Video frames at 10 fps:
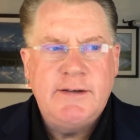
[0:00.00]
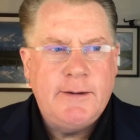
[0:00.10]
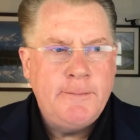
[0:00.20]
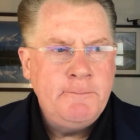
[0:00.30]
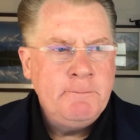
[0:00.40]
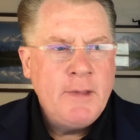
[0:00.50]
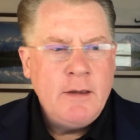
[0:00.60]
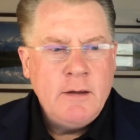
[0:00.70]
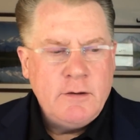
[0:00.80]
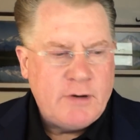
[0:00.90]
So
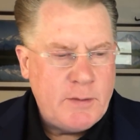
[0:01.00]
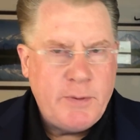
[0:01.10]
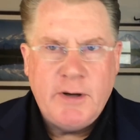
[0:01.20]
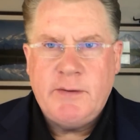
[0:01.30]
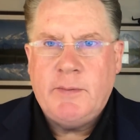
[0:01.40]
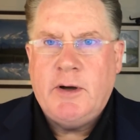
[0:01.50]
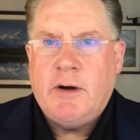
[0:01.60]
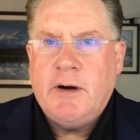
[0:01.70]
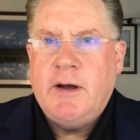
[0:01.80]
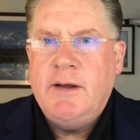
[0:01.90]
try to put up some
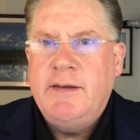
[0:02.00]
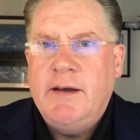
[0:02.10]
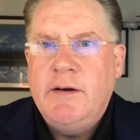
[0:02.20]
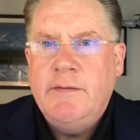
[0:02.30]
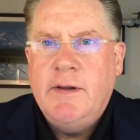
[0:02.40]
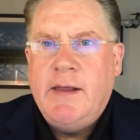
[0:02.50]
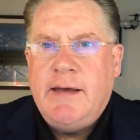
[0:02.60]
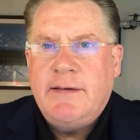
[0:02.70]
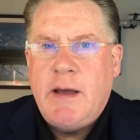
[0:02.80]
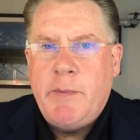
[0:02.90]
car content over the
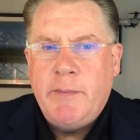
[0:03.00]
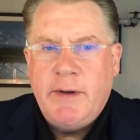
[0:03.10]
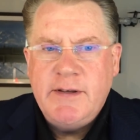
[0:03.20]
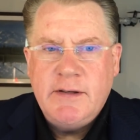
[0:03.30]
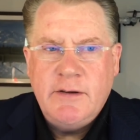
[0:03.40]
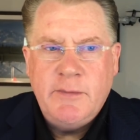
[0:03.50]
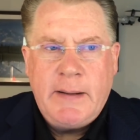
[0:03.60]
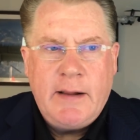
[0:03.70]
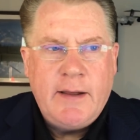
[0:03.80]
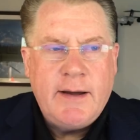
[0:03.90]
last couple months, and there's
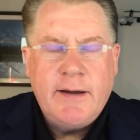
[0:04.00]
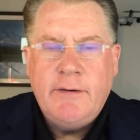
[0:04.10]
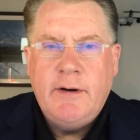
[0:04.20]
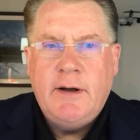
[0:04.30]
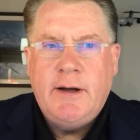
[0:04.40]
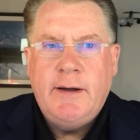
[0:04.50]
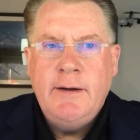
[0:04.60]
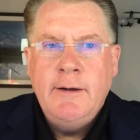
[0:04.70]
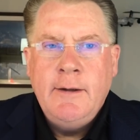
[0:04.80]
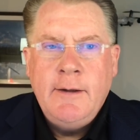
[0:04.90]
been a lot going on.